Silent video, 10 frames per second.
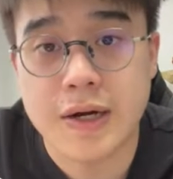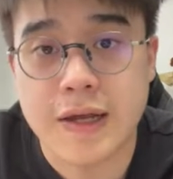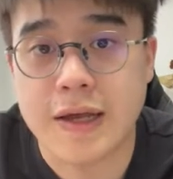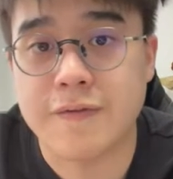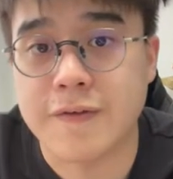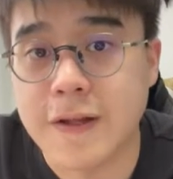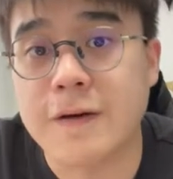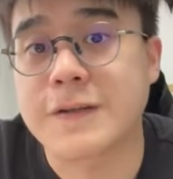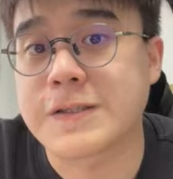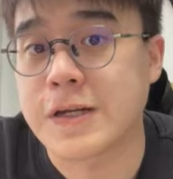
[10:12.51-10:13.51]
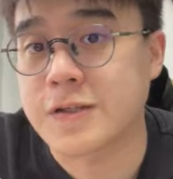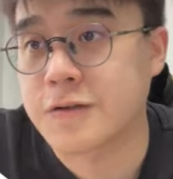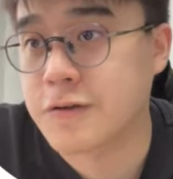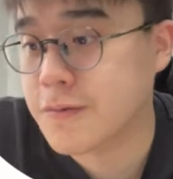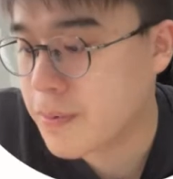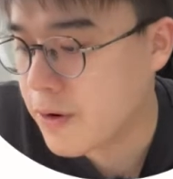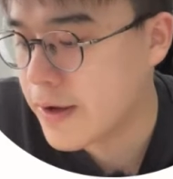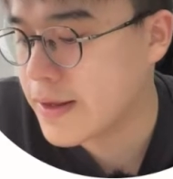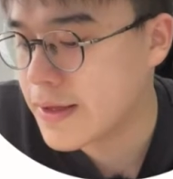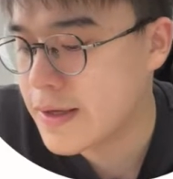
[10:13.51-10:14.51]
okay, without the stationary
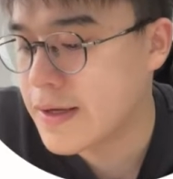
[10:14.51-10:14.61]
point.